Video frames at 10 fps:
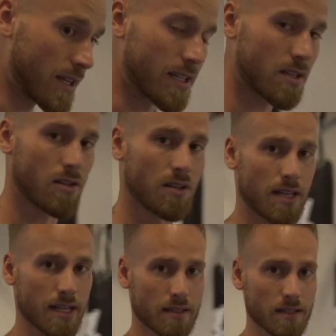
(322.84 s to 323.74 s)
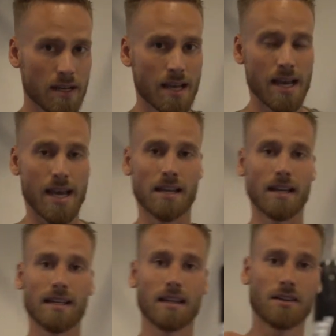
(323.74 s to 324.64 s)
is connected, and a
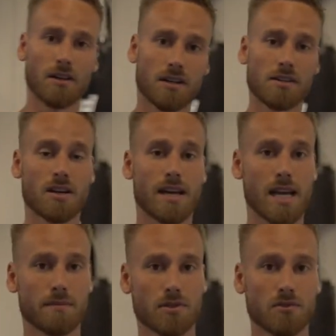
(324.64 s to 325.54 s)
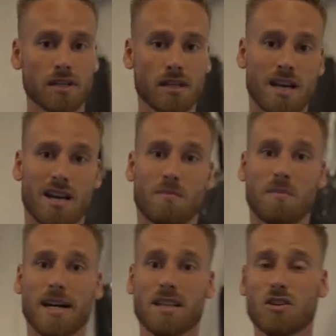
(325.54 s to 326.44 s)
little knot in your hamstring
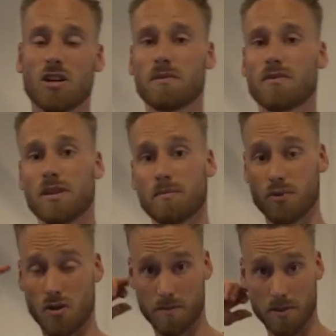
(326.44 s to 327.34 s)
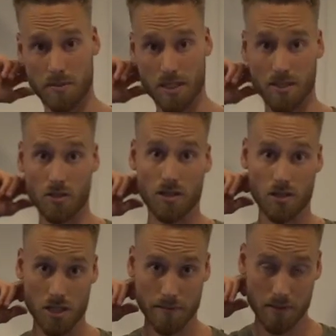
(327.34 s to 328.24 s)
might come from problems in your
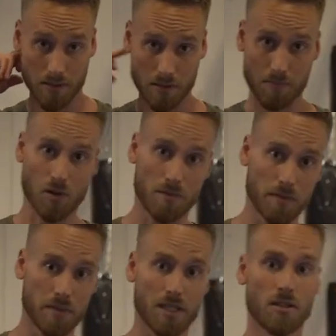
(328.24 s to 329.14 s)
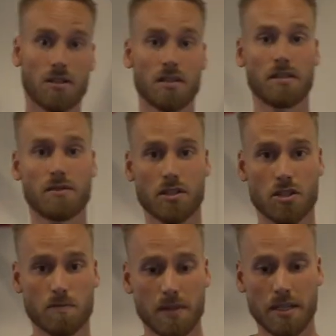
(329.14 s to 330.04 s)
occipitals, problems in your
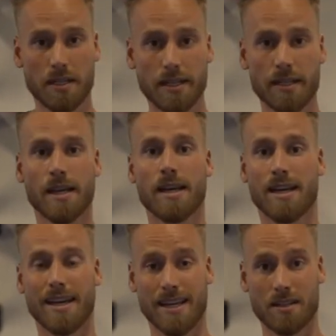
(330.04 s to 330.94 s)
erector spinae, and